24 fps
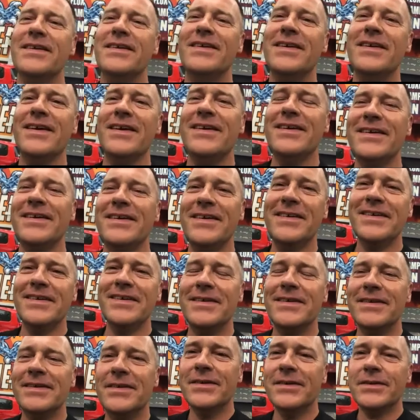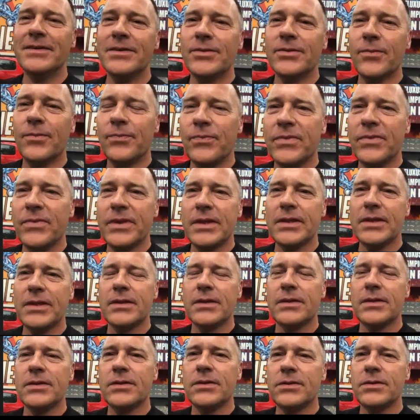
I have never heard nunchuck has been